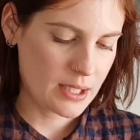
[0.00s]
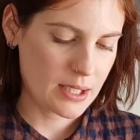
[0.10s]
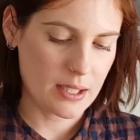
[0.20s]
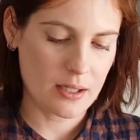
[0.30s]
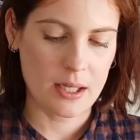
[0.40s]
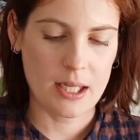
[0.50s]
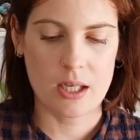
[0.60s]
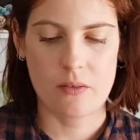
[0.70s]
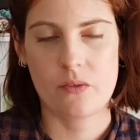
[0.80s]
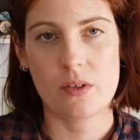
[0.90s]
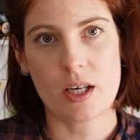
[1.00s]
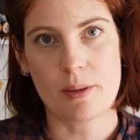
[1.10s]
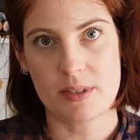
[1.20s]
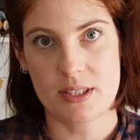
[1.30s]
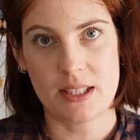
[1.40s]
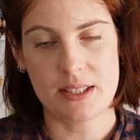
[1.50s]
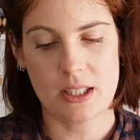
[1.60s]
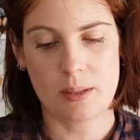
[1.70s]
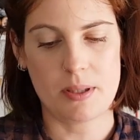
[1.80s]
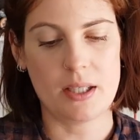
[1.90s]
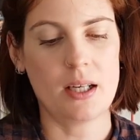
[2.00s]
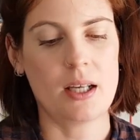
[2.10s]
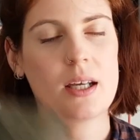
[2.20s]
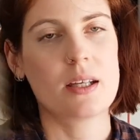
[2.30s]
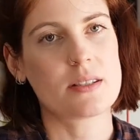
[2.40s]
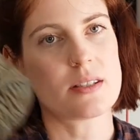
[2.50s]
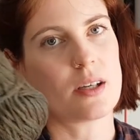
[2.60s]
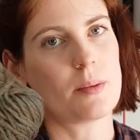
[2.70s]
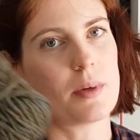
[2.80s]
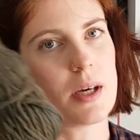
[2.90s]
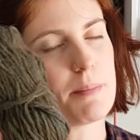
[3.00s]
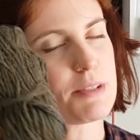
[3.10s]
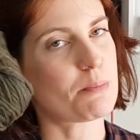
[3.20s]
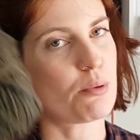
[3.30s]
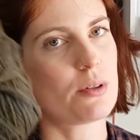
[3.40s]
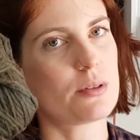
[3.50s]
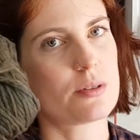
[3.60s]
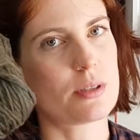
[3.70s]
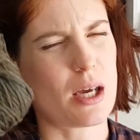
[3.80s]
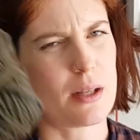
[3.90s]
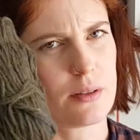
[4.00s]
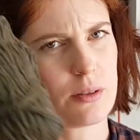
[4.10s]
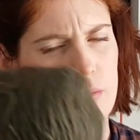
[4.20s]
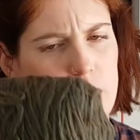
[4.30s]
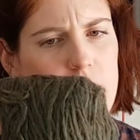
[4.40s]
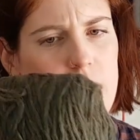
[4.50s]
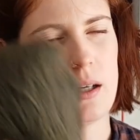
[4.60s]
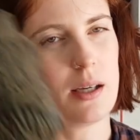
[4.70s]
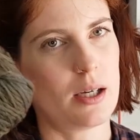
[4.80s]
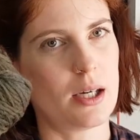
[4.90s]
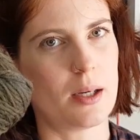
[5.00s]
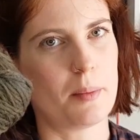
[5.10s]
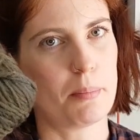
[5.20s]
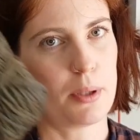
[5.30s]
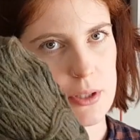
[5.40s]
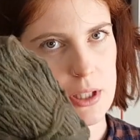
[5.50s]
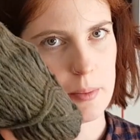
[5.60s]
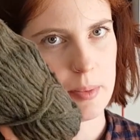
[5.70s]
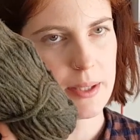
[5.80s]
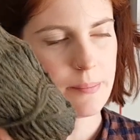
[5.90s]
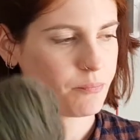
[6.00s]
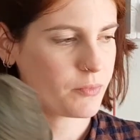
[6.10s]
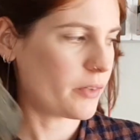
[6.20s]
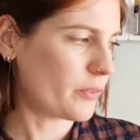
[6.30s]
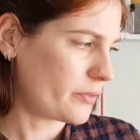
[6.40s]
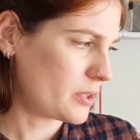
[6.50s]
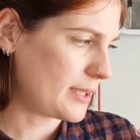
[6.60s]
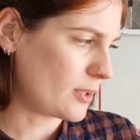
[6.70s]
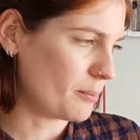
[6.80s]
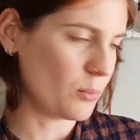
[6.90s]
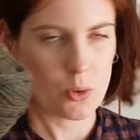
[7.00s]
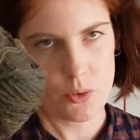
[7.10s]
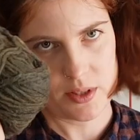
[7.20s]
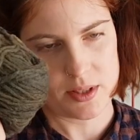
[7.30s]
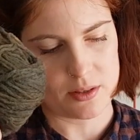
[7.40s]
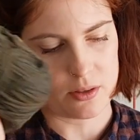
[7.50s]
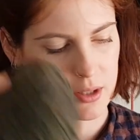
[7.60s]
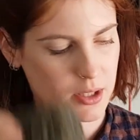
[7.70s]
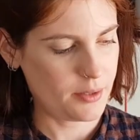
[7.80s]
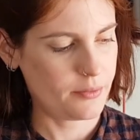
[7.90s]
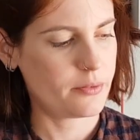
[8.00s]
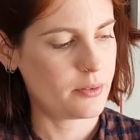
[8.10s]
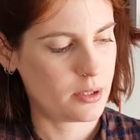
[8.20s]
And I have to knit it up in some spruce heather green Plutelope. I've obviously got more, this is not enough.